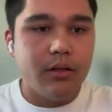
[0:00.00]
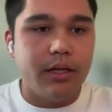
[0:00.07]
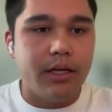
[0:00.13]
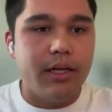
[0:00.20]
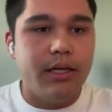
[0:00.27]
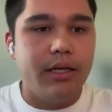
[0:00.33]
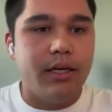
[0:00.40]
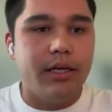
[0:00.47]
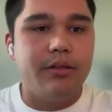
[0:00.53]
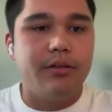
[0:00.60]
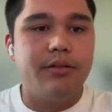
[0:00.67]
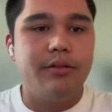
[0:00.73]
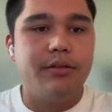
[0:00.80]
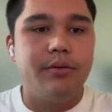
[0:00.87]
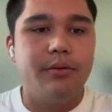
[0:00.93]
Getting
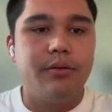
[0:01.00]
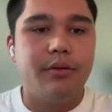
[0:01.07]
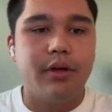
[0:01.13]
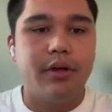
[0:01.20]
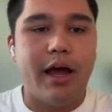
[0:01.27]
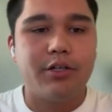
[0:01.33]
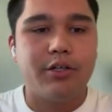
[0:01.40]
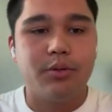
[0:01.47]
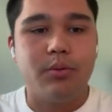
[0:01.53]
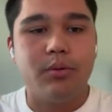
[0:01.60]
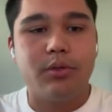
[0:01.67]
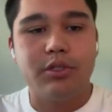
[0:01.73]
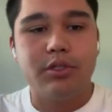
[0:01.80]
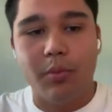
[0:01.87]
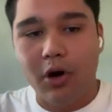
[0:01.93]
into the
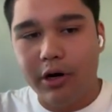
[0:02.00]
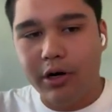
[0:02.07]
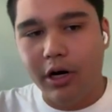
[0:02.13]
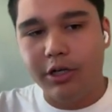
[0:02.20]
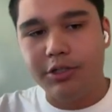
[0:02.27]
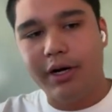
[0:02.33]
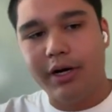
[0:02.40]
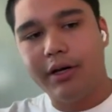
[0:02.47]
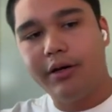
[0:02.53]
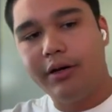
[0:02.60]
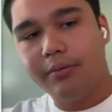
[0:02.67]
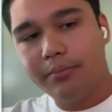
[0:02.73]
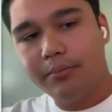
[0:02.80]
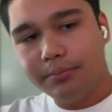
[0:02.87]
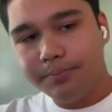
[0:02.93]
actual smart contract
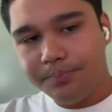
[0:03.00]
code.